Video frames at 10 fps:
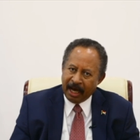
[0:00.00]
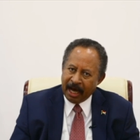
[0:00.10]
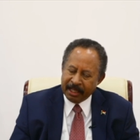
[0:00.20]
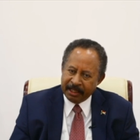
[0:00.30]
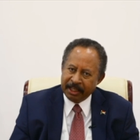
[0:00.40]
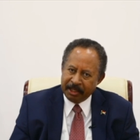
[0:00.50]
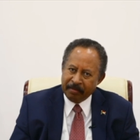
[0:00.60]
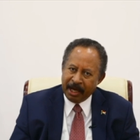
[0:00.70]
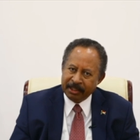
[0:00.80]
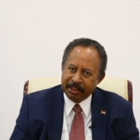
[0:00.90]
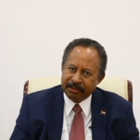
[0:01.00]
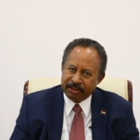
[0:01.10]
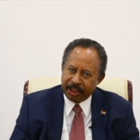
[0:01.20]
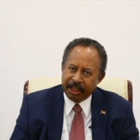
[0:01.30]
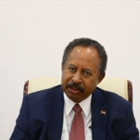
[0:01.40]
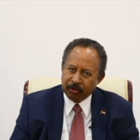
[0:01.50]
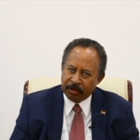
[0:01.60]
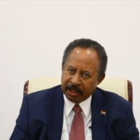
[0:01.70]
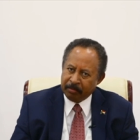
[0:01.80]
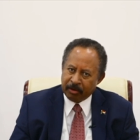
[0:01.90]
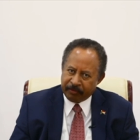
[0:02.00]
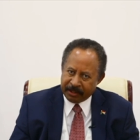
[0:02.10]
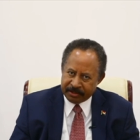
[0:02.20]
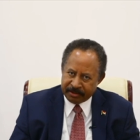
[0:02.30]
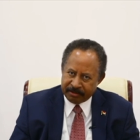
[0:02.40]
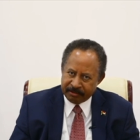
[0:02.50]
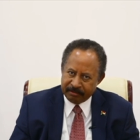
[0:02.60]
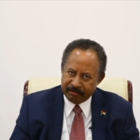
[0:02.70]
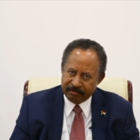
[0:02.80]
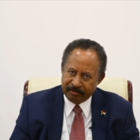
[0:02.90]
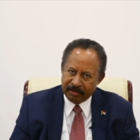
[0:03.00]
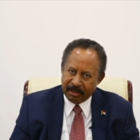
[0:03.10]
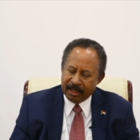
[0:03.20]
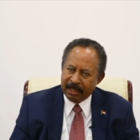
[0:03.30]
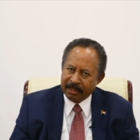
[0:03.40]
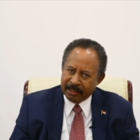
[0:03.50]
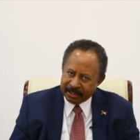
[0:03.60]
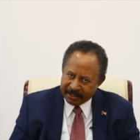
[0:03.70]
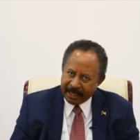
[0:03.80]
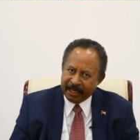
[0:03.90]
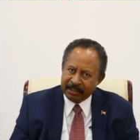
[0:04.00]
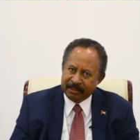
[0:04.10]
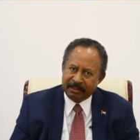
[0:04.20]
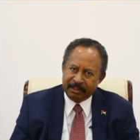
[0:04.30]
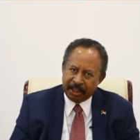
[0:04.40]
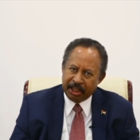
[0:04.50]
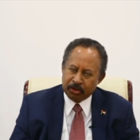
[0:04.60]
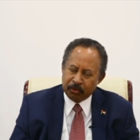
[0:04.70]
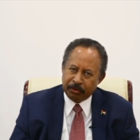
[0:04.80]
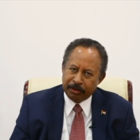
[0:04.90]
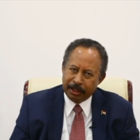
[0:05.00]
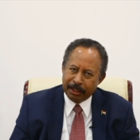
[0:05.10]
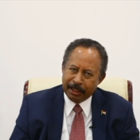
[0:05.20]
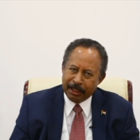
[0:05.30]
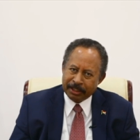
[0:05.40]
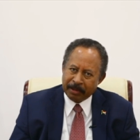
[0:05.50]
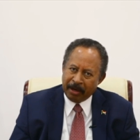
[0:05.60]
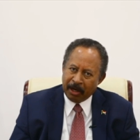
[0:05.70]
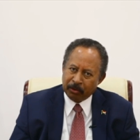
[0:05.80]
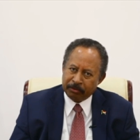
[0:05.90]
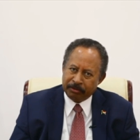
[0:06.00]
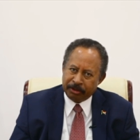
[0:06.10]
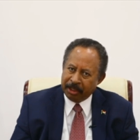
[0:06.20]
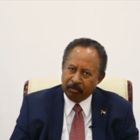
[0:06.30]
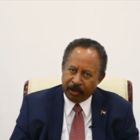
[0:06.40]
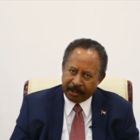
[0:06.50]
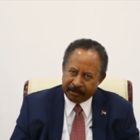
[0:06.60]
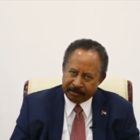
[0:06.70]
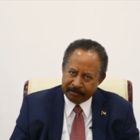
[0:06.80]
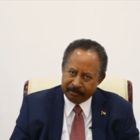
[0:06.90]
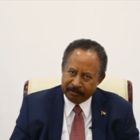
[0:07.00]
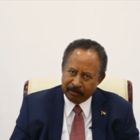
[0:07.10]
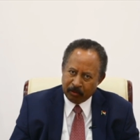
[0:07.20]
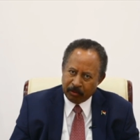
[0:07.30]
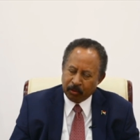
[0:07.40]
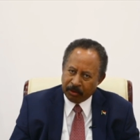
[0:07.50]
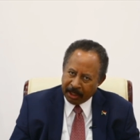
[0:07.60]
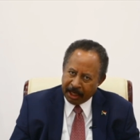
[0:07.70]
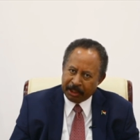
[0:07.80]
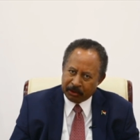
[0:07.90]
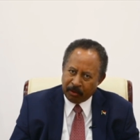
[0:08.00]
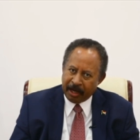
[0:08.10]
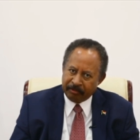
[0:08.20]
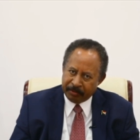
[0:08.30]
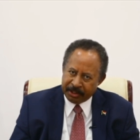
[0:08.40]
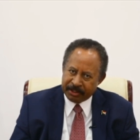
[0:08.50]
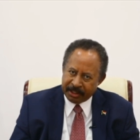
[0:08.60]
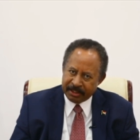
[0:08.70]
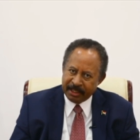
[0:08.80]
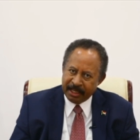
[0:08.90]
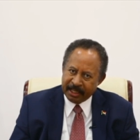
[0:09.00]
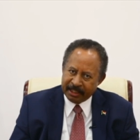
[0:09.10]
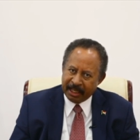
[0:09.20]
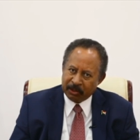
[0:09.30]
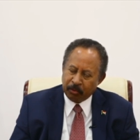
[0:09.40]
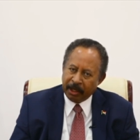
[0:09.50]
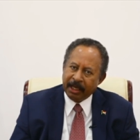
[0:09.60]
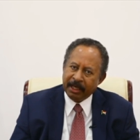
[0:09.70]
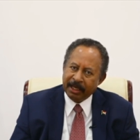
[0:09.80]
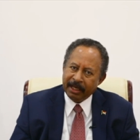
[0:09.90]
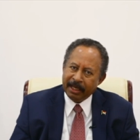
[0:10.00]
and they demanded change on a number of fronts. The second reason is about teamwork. We would like to have ministers that will